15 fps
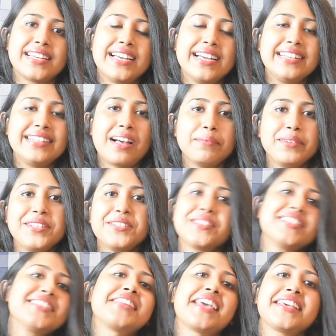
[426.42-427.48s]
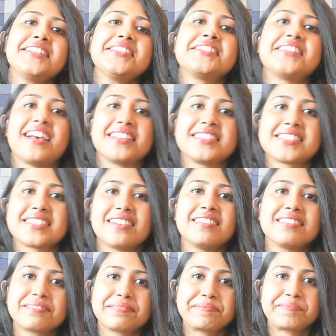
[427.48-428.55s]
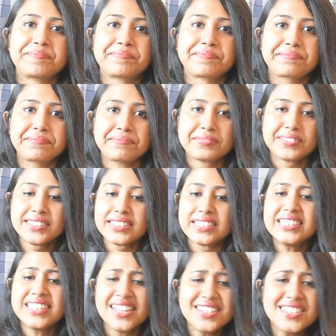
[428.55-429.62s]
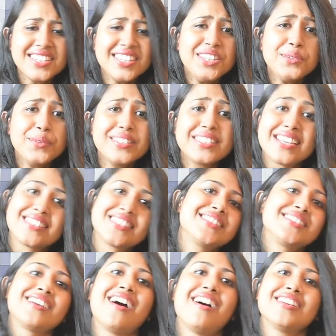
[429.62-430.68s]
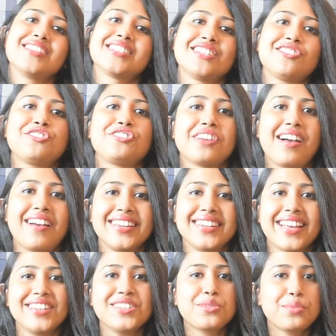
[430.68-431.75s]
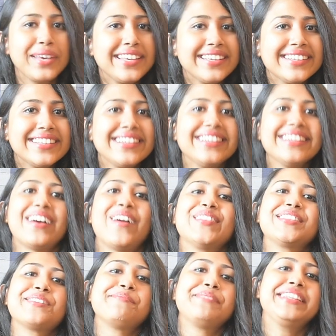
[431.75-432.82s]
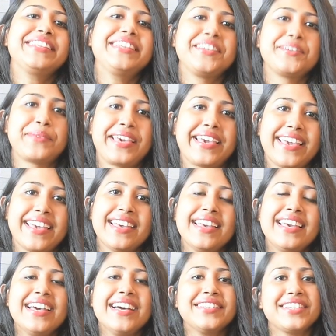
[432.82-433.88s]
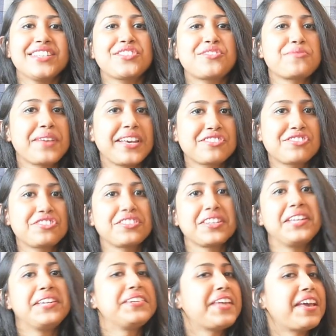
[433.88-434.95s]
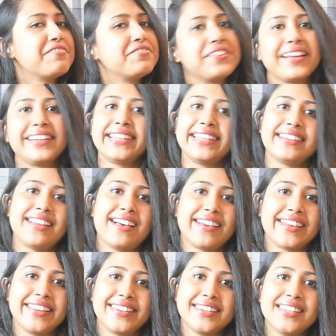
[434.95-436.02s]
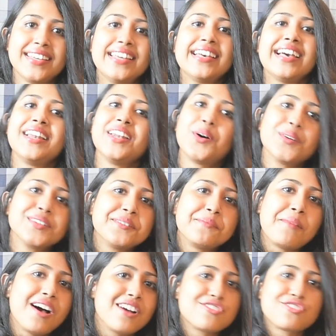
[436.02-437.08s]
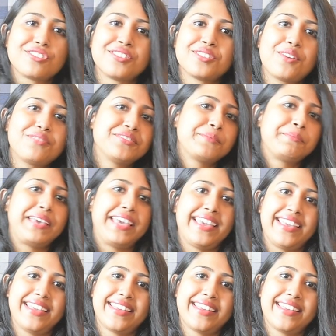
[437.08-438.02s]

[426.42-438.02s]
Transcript: Coming to the second stanza. Continuous as the stars that shine and twinkle on the Milky Way, they stretched in never-ending line along the margin of a bay.